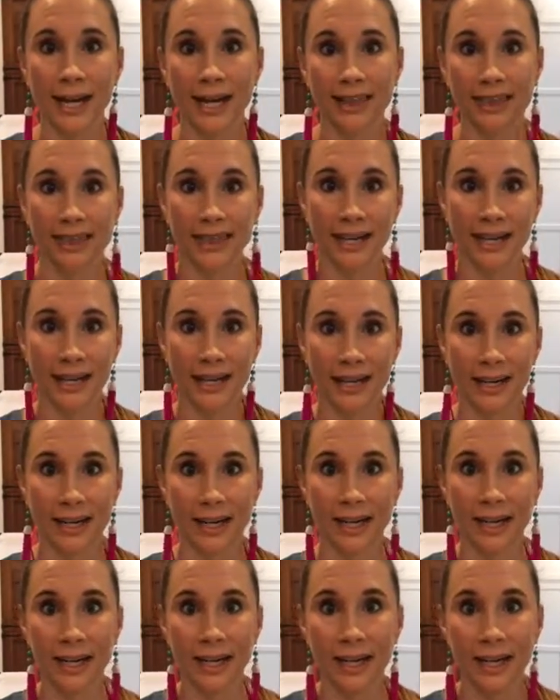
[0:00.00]
And
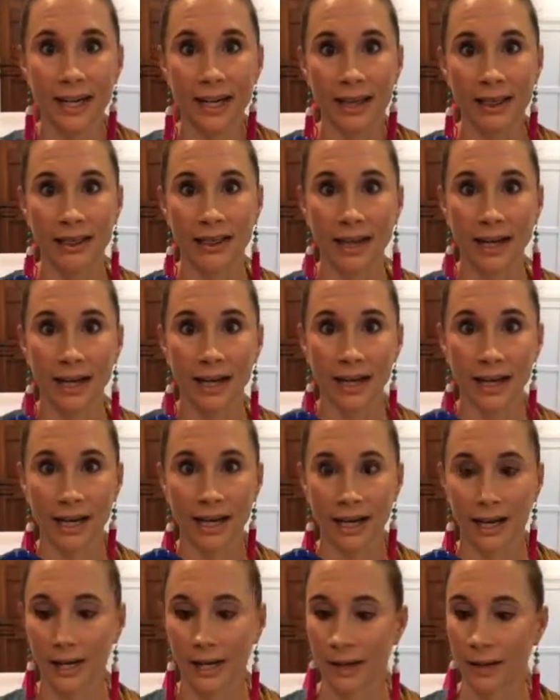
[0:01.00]
then the
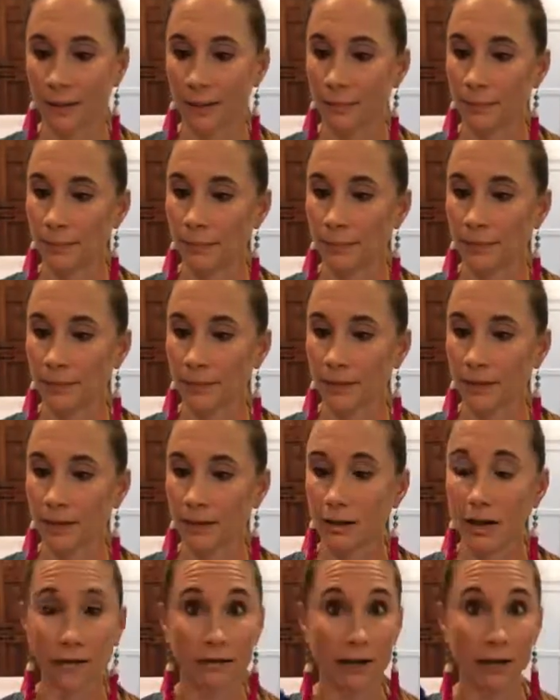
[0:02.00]

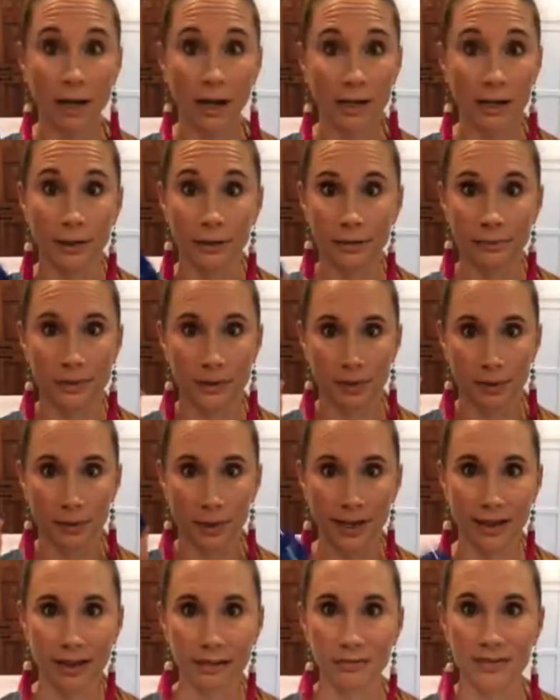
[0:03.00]
avocado, that's
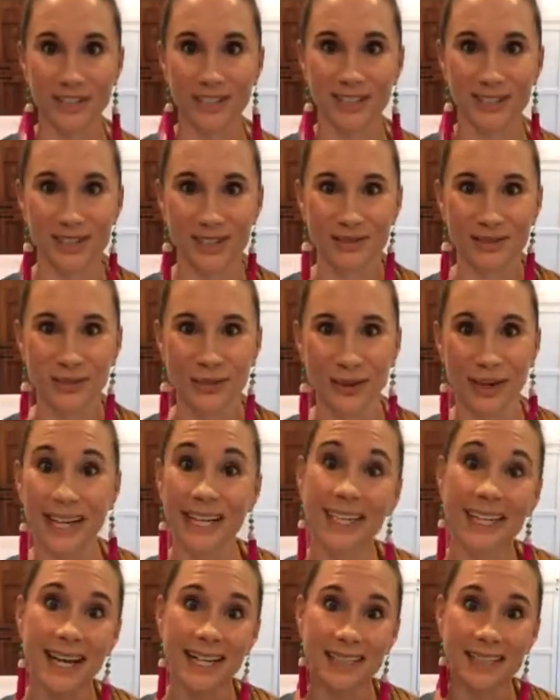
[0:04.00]
what I love to use it for,
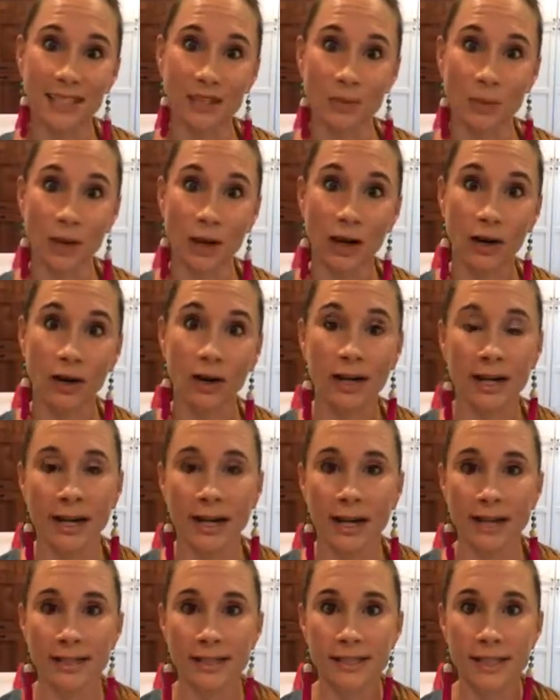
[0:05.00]
and nuts as well.
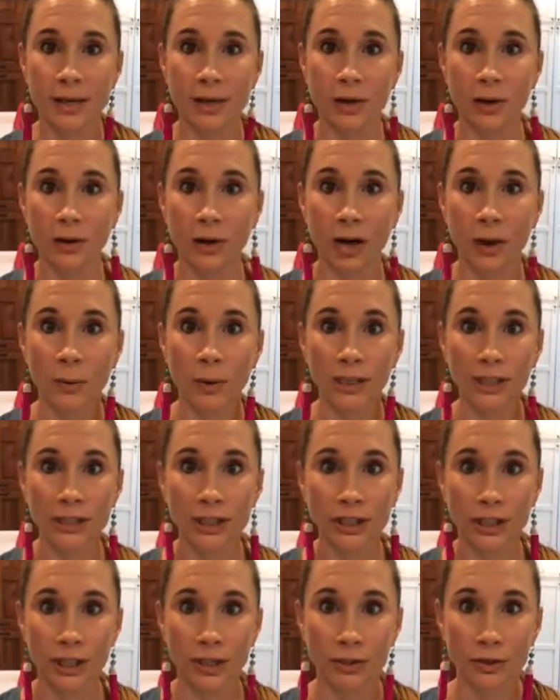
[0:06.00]
So I want to
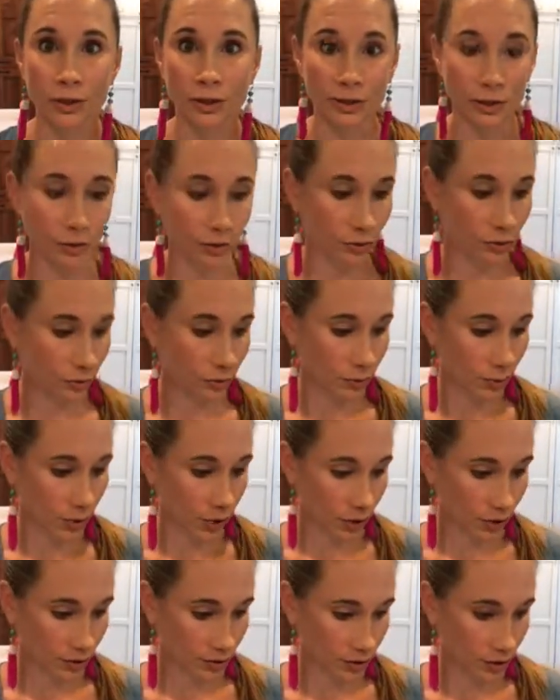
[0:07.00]
show you
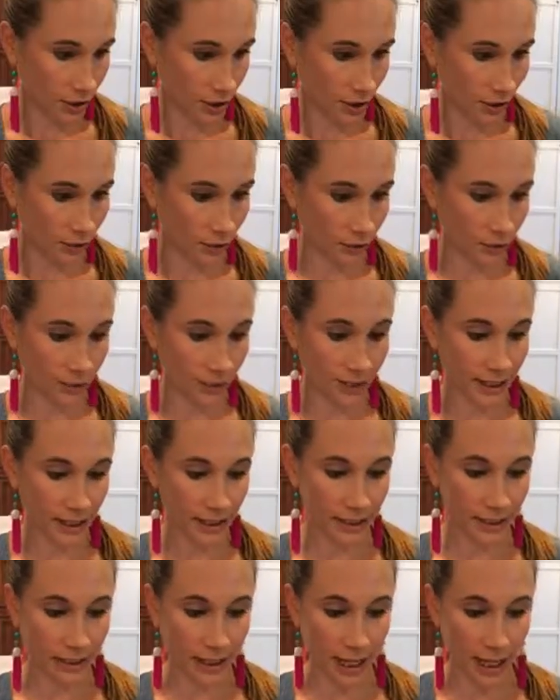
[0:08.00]
also,
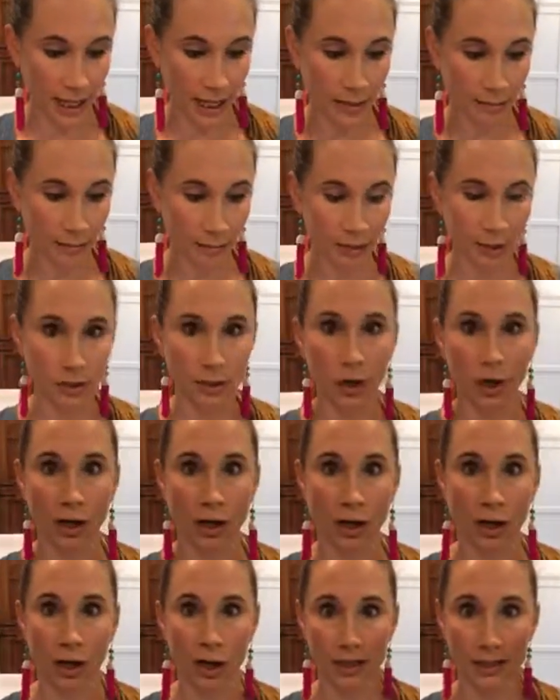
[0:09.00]
these cups
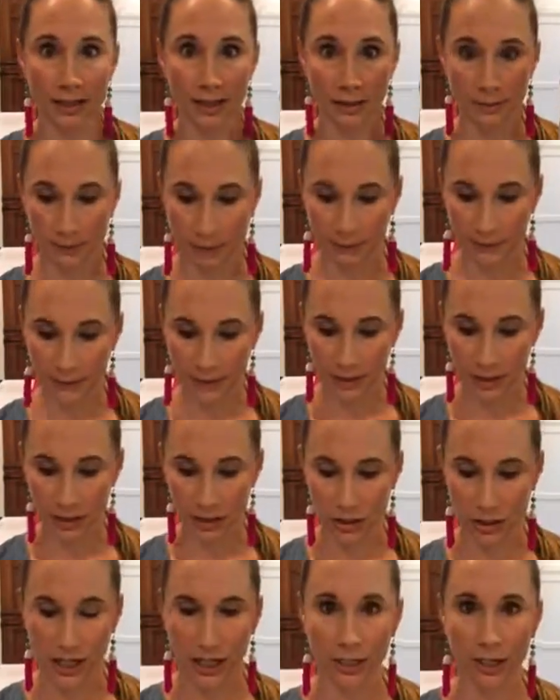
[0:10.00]
are awesome,
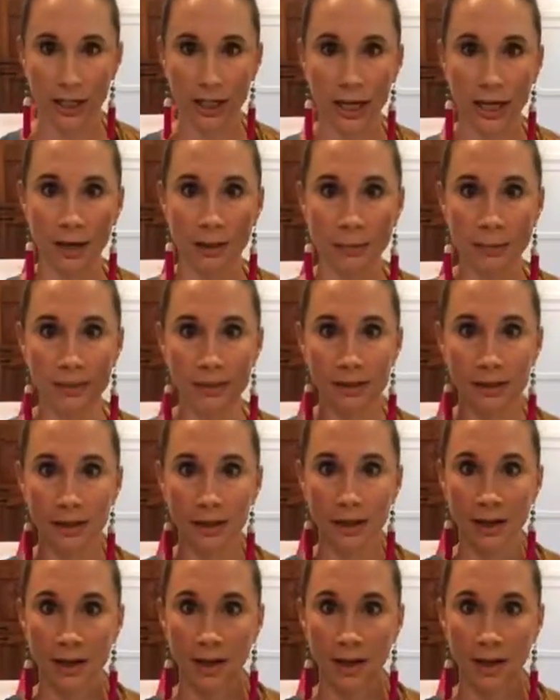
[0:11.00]
these shaker cups.